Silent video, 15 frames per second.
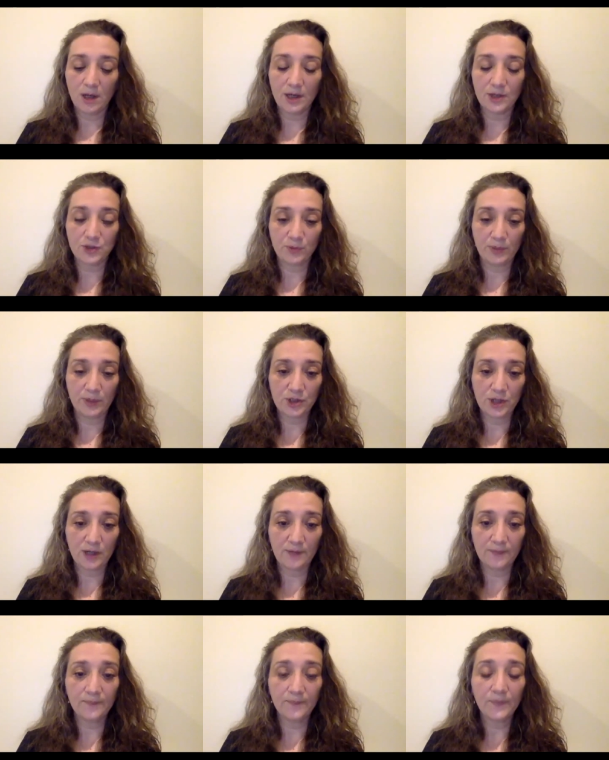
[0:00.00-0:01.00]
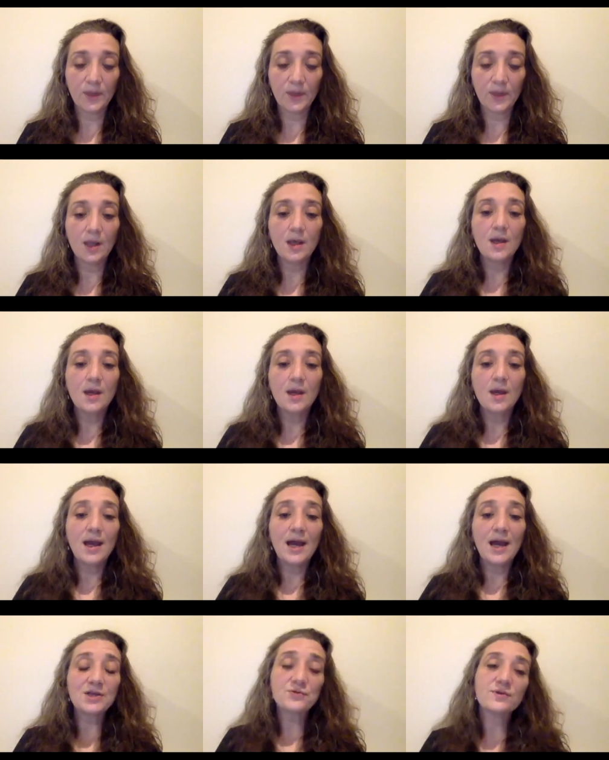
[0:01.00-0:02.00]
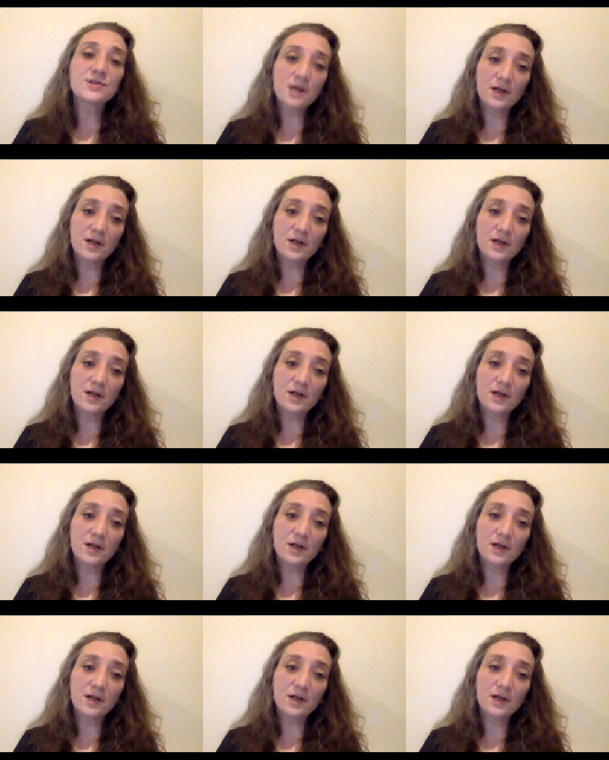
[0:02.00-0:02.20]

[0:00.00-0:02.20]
Azerbaijan. As a result